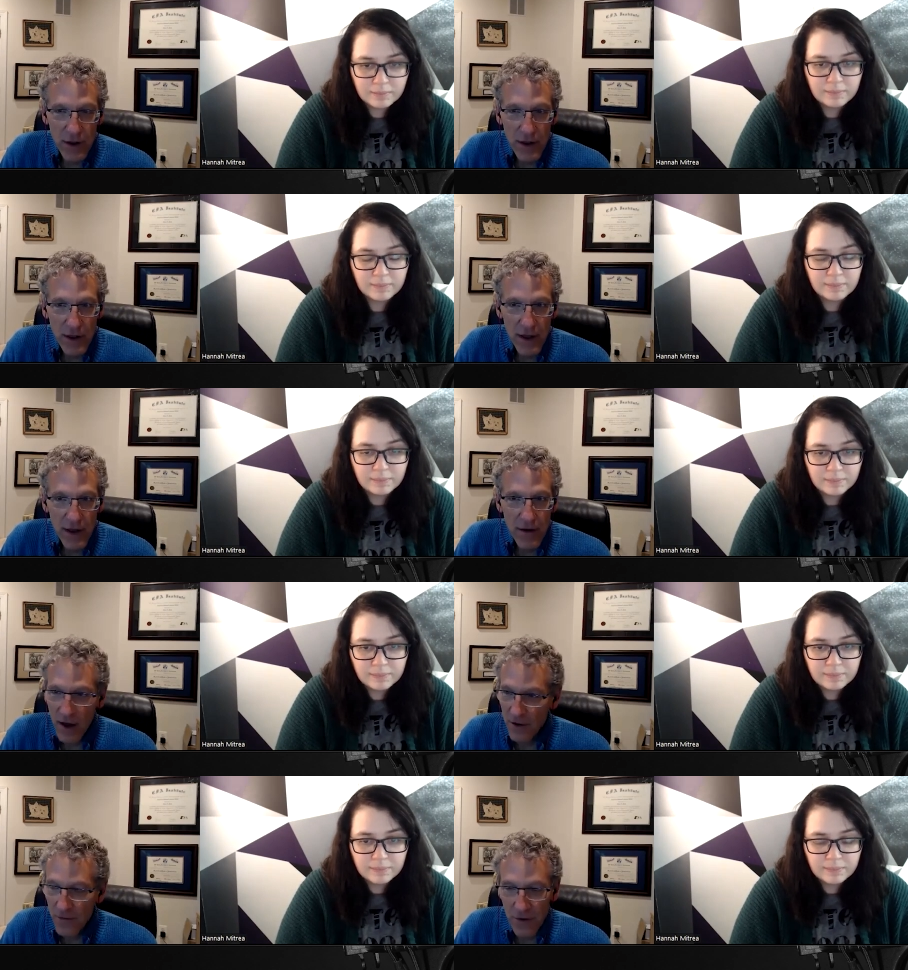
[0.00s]
Speaker 1: Mm-hmm.
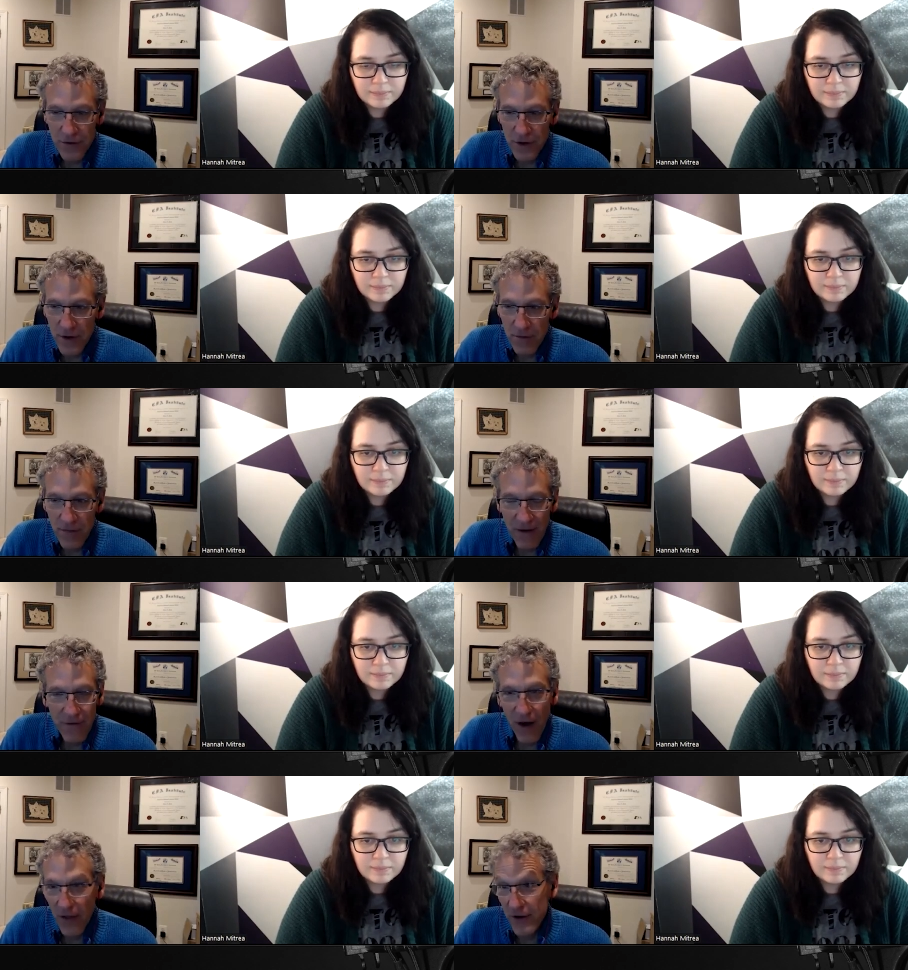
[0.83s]
Unfortunately, my
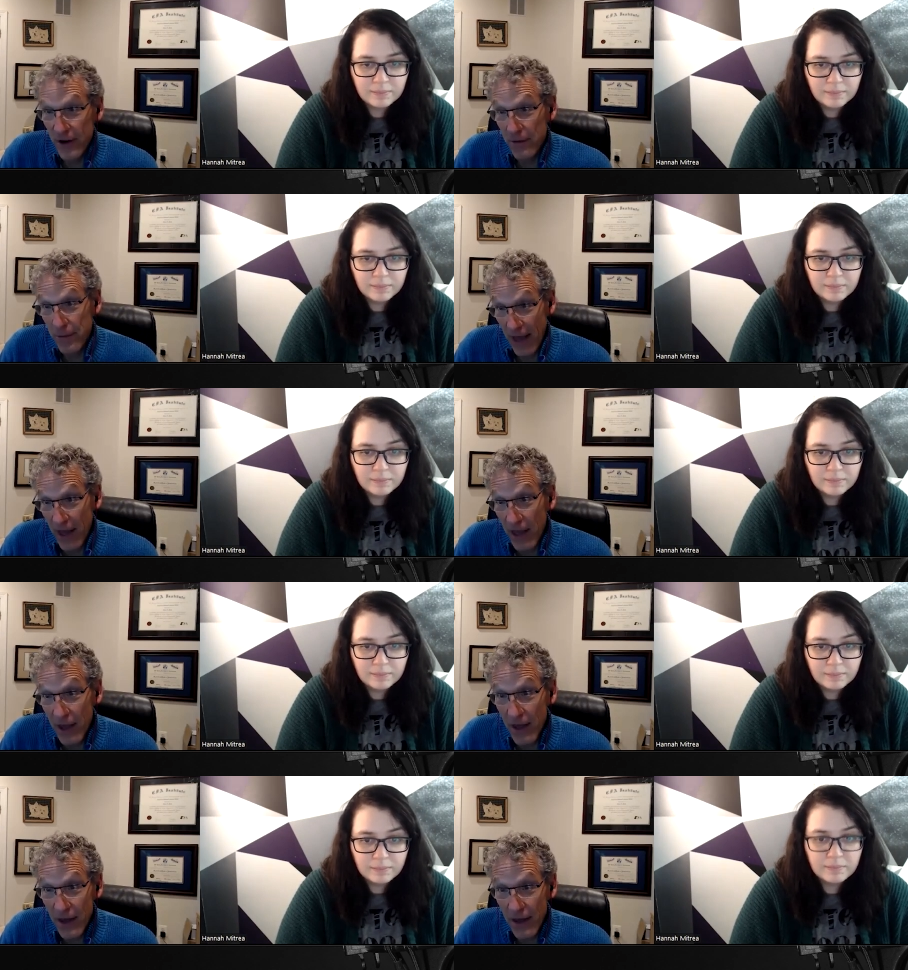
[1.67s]
father didn't
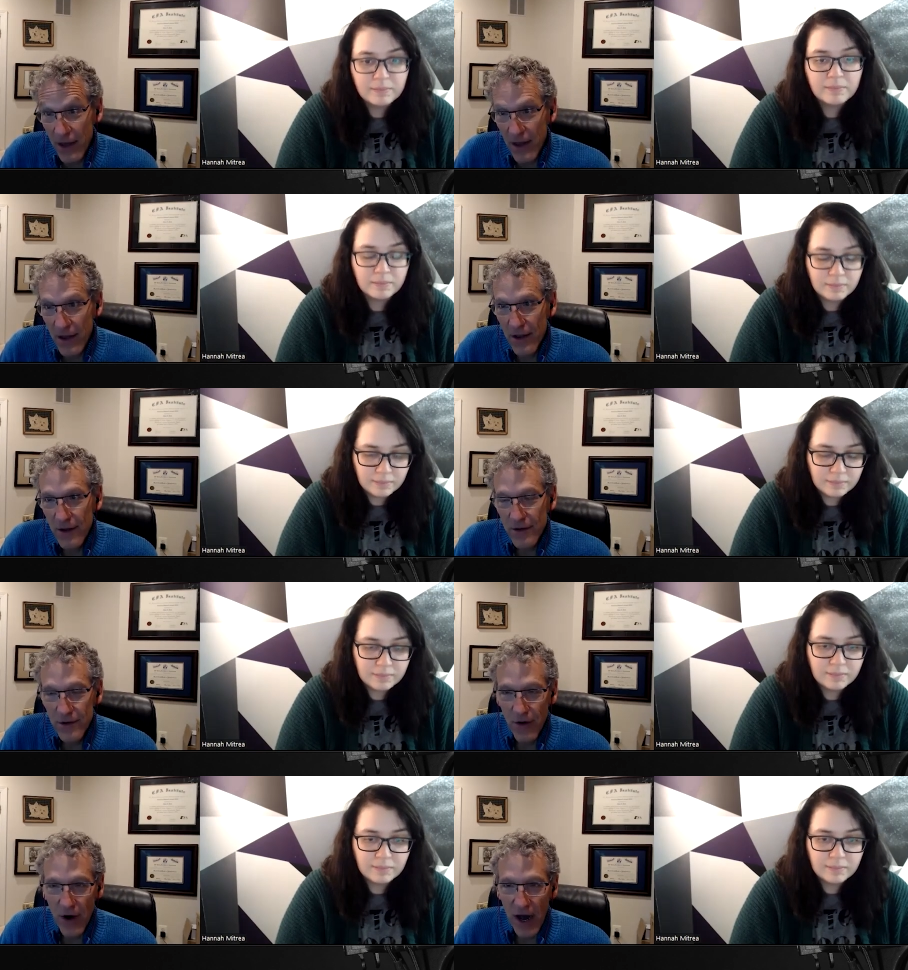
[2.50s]
pay.
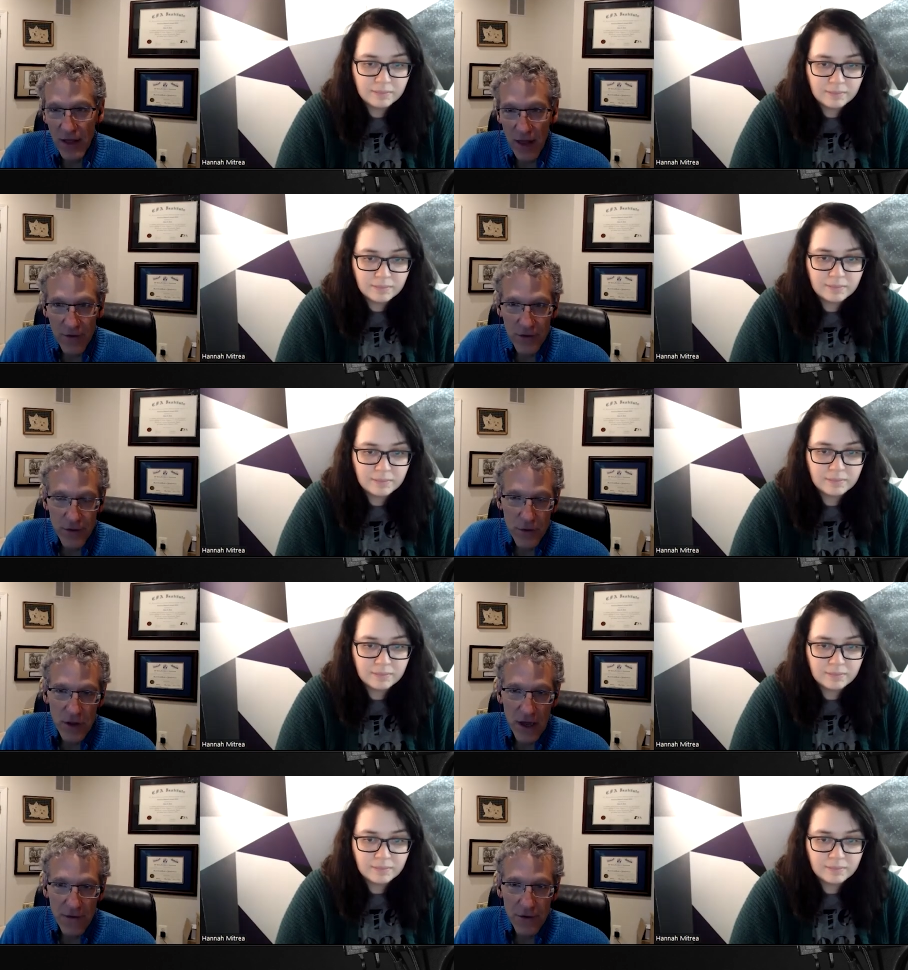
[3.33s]
So I left
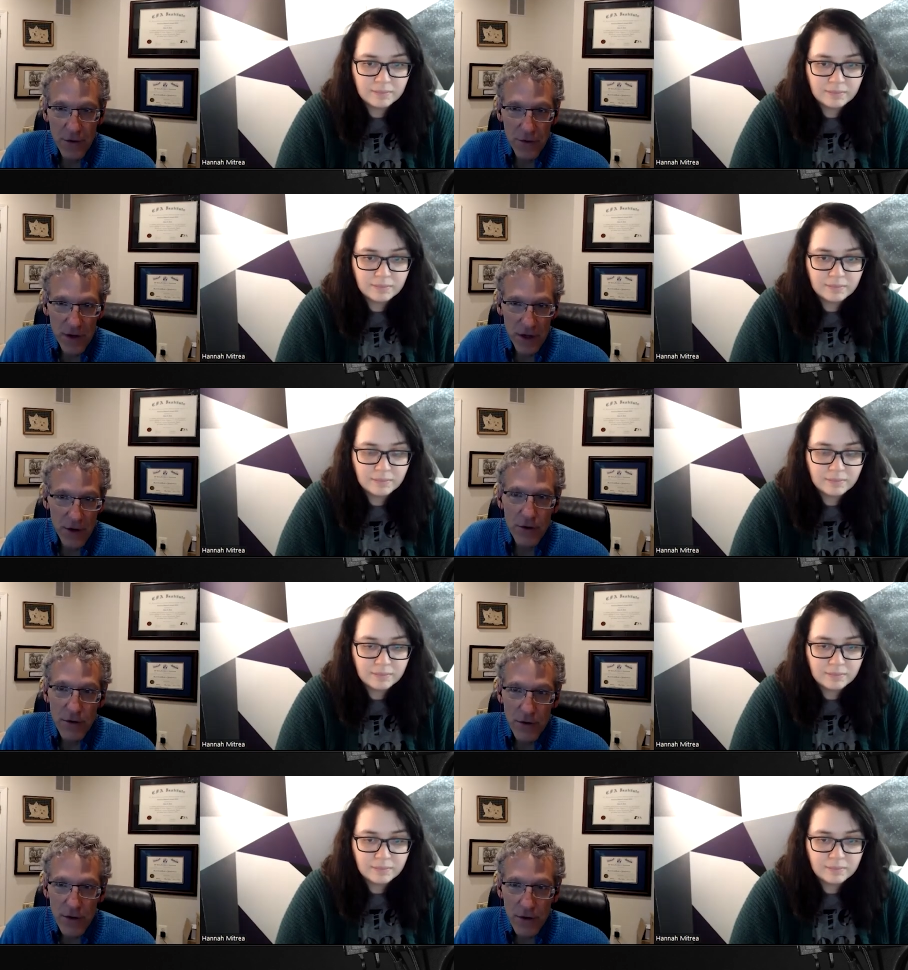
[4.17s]
school after three
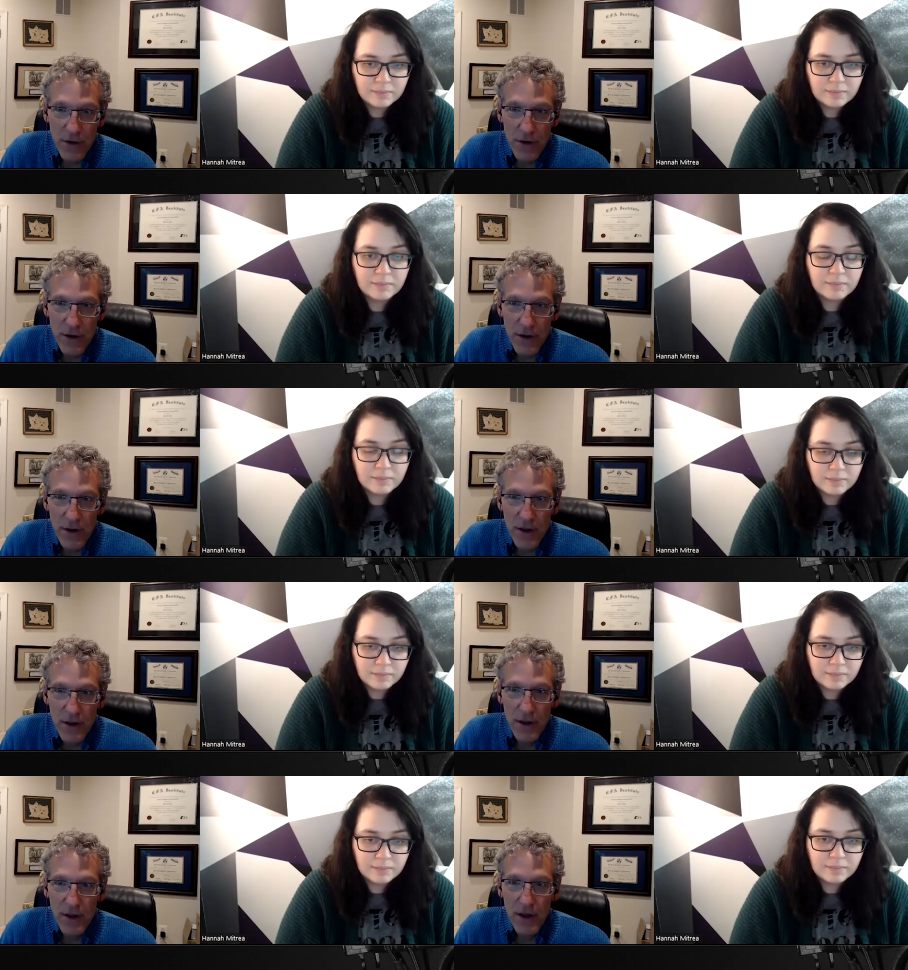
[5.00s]
years.
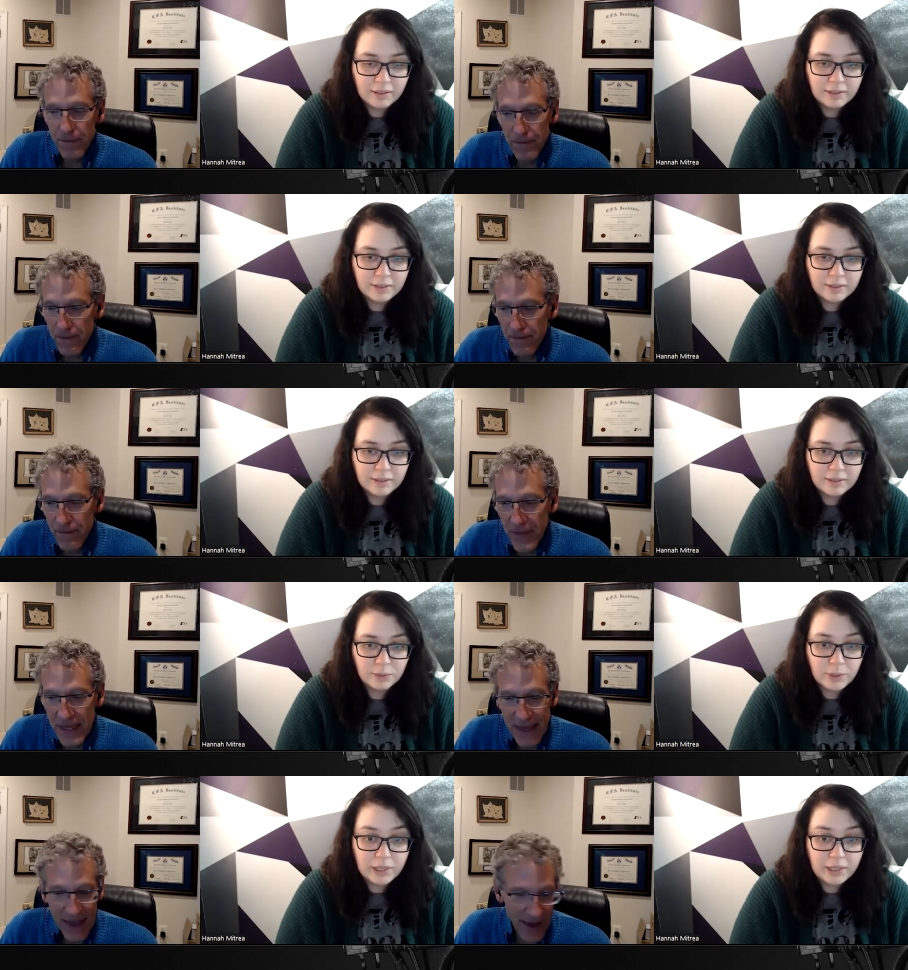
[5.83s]
Speaker 2: Mm-hmm.
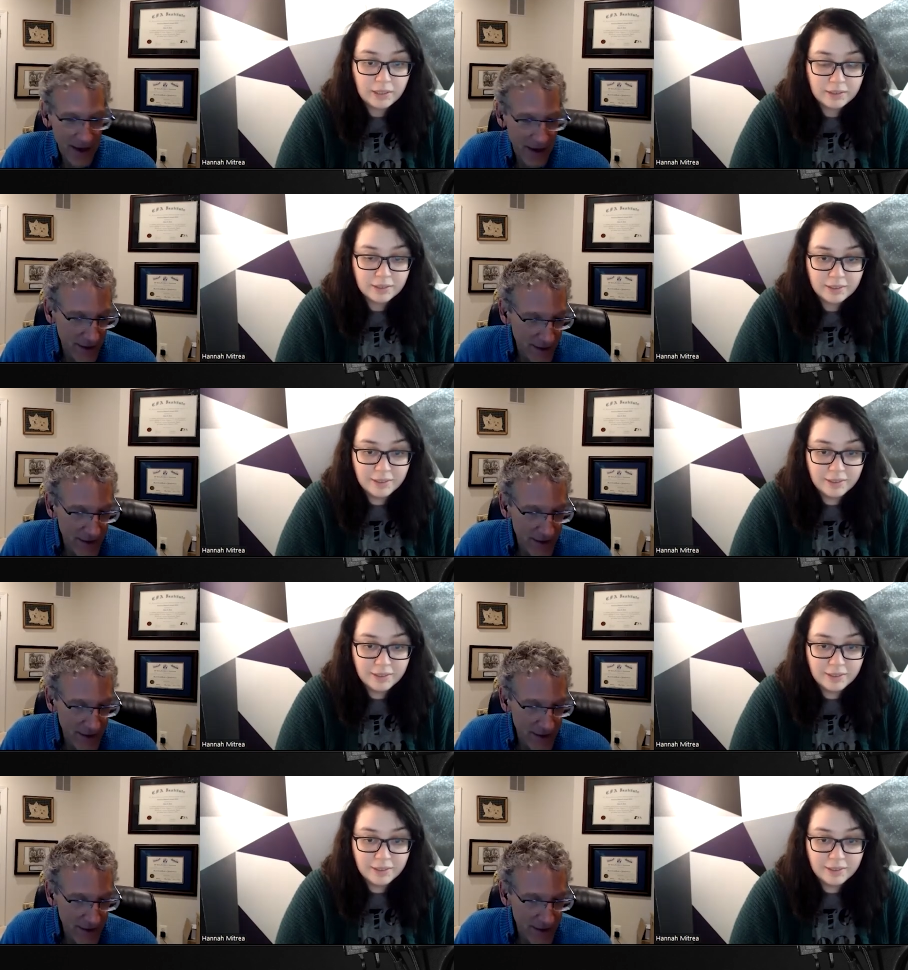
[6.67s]
Three yeah. years.